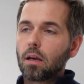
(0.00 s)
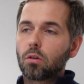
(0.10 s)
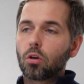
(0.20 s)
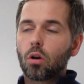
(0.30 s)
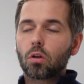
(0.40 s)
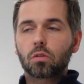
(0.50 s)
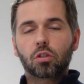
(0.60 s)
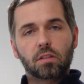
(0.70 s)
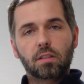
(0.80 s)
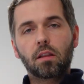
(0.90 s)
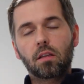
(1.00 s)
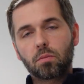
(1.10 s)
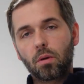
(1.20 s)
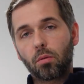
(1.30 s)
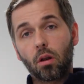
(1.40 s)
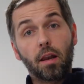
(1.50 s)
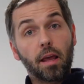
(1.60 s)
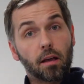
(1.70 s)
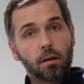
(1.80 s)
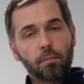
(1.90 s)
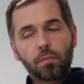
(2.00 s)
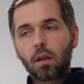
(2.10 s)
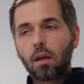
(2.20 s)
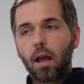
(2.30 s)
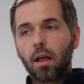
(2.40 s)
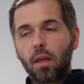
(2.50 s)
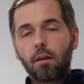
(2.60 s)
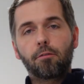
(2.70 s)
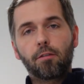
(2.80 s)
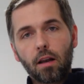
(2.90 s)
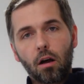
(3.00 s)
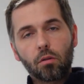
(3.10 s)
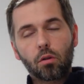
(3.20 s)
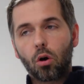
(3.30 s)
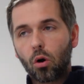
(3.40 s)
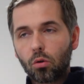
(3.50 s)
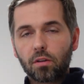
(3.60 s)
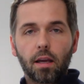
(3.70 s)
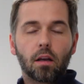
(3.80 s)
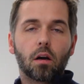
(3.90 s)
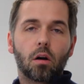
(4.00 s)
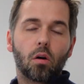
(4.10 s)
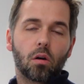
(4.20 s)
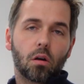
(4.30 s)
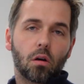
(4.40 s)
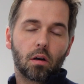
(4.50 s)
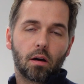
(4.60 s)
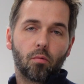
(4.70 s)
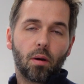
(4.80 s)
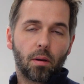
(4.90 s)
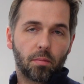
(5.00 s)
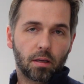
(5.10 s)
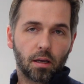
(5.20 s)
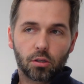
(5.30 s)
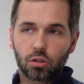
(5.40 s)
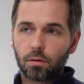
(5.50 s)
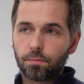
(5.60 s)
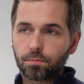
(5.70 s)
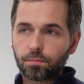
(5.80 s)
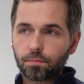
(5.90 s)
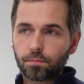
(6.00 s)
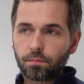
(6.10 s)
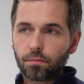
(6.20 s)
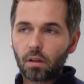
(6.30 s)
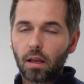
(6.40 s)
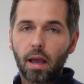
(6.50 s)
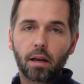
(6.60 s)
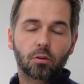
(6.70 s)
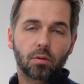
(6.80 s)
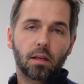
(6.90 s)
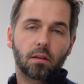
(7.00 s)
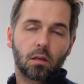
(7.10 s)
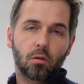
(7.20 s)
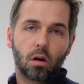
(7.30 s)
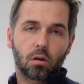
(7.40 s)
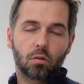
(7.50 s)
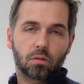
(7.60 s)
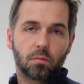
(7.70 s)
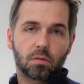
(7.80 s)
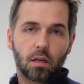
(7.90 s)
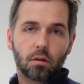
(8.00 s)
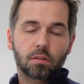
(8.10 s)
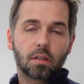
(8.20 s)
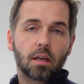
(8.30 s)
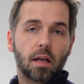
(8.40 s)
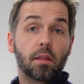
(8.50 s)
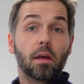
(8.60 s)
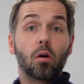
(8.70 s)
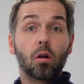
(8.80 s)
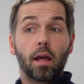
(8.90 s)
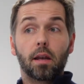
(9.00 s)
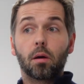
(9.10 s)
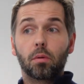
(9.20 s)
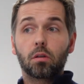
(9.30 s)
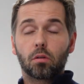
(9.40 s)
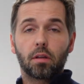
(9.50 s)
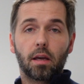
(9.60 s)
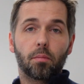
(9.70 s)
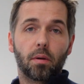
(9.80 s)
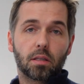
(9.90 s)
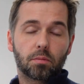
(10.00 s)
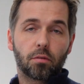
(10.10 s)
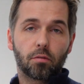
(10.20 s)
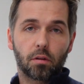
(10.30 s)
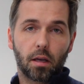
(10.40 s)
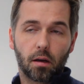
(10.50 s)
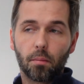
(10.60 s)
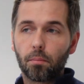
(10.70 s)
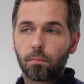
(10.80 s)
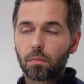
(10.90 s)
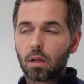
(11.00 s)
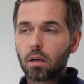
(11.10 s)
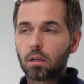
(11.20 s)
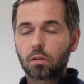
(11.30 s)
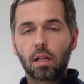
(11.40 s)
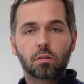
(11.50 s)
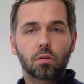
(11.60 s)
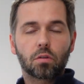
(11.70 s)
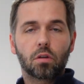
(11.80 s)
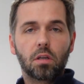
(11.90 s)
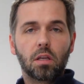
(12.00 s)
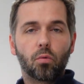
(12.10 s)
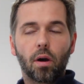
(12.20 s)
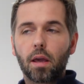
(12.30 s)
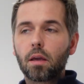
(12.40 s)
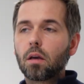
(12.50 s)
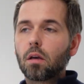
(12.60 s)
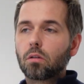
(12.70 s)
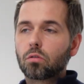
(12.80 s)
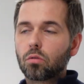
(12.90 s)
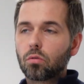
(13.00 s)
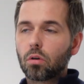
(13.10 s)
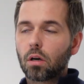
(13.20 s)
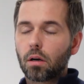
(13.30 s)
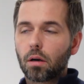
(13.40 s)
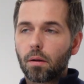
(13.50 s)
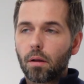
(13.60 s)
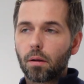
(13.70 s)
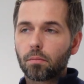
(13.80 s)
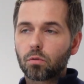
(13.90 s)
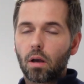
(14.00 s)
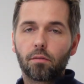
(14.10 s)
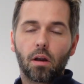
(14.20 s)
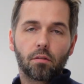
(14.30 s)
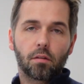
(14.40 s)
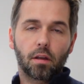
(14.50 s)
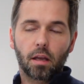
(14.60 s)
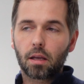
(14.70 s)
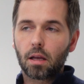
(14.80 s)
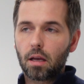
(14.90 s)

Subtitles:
you can also just send these people a link, and they fill out the whole data on our web application and create the QR codes themselves, and they all end up in your database before they come. So that's also a neat way to have everything